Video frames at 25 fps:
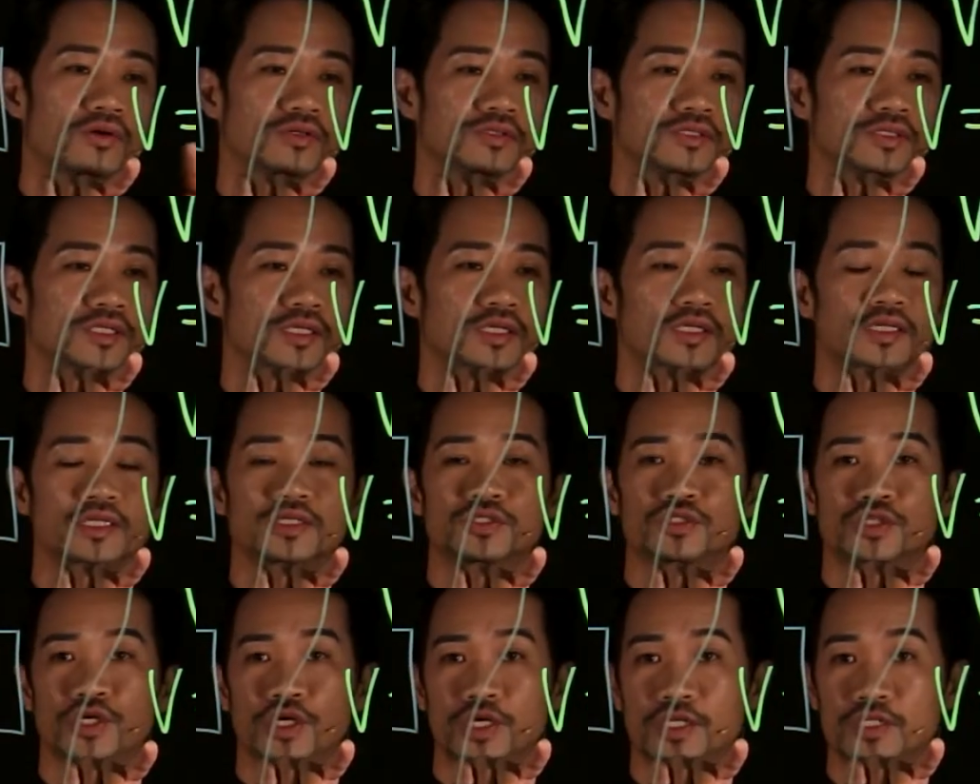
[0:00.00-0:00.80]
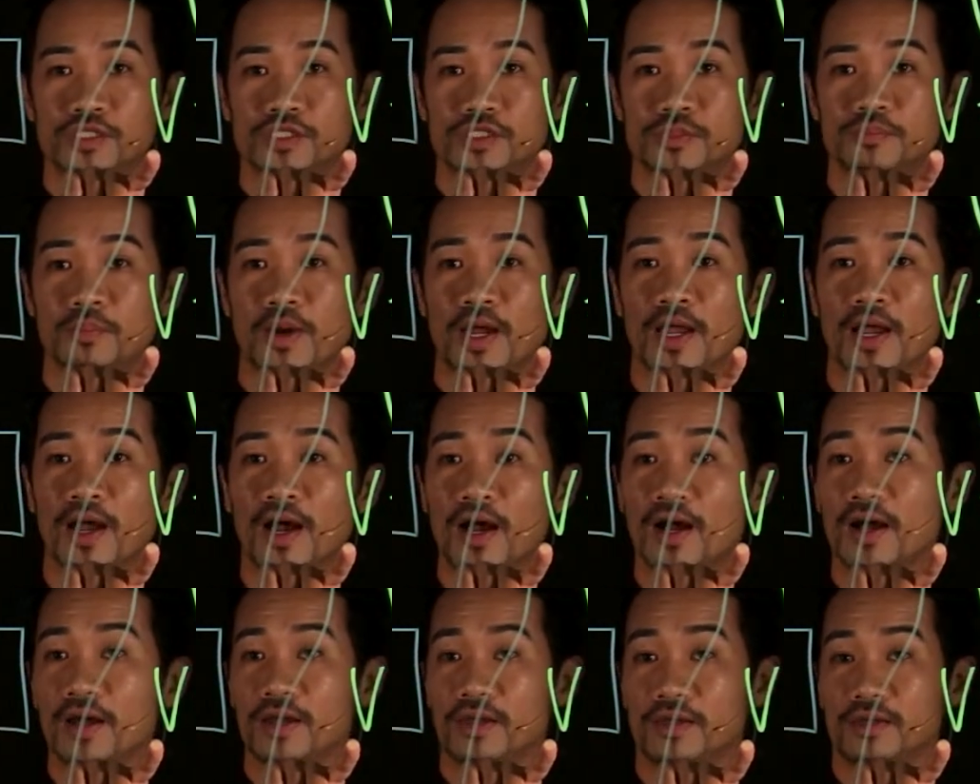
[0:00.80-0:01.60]
constantly change my
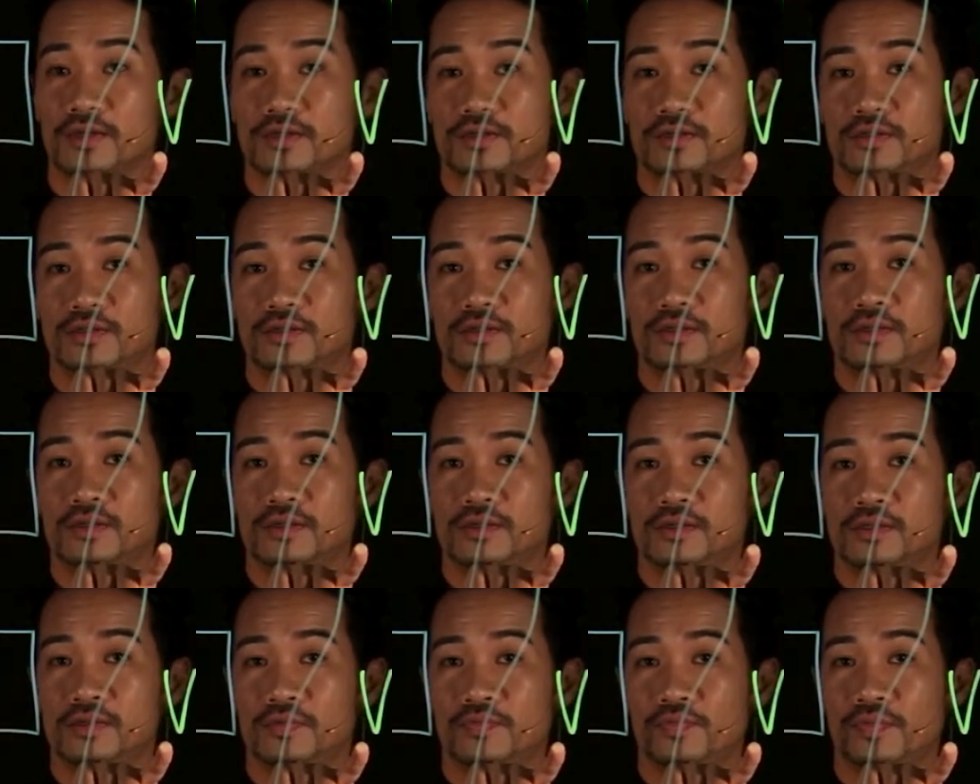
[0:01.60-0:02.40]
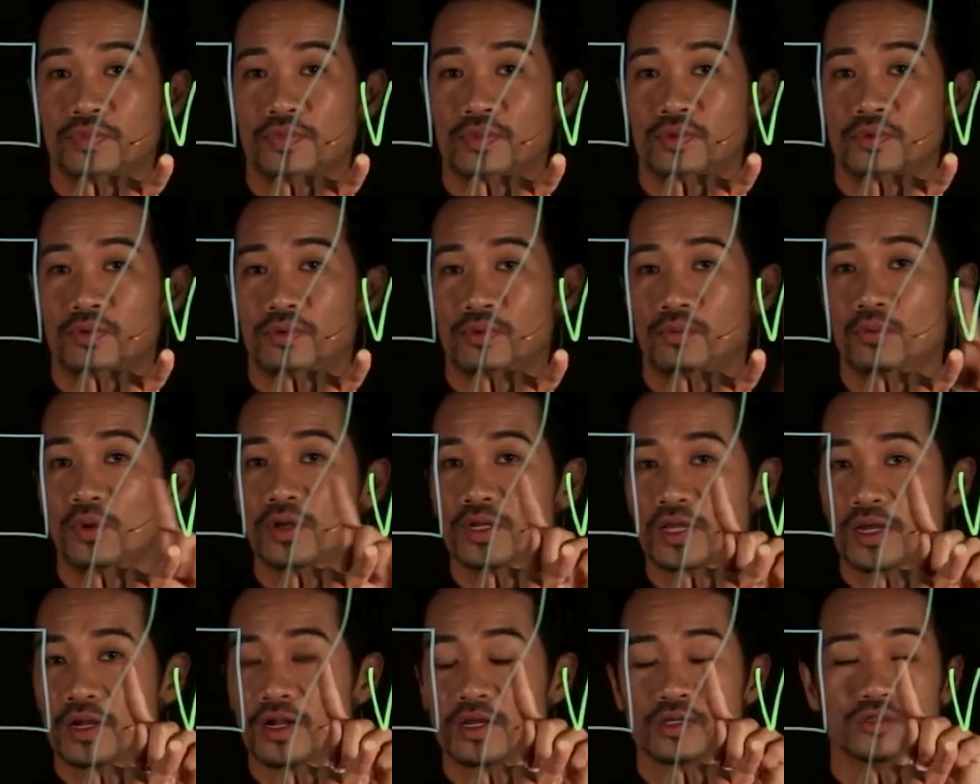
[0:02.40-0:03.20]
I?
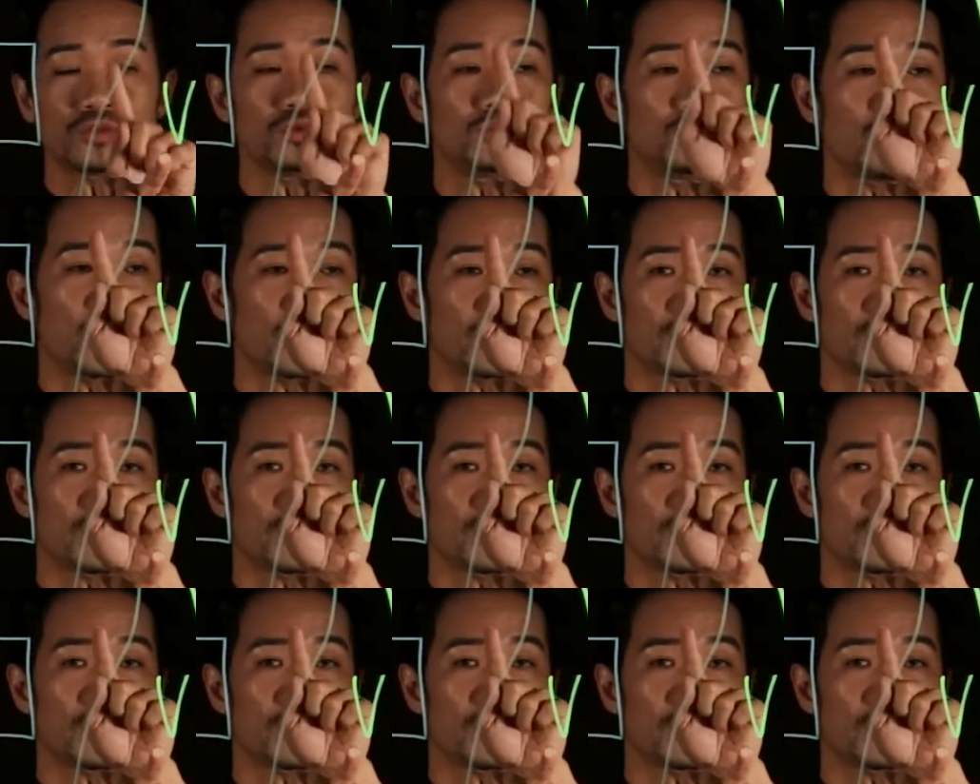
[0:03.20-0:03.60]
What can I do?